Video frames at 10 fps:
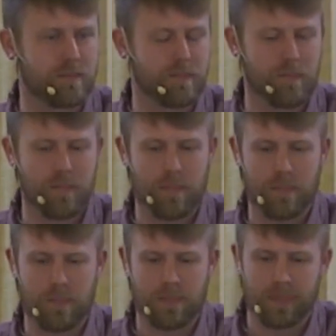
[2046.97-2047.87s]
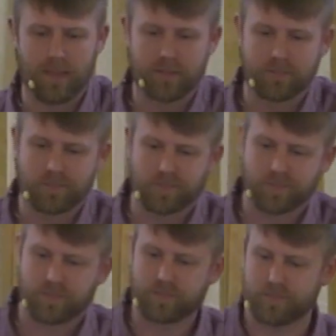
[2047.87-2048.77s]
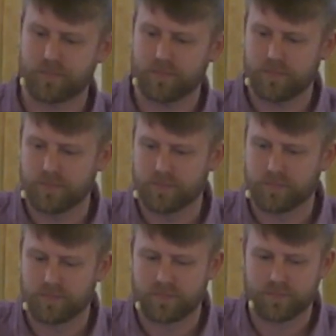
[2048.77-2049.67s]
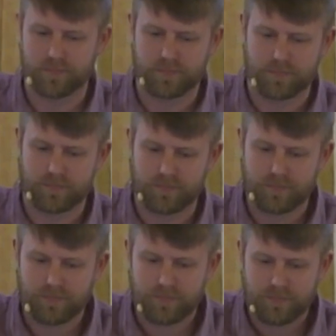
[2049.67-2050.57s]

No one is speaking in this clip.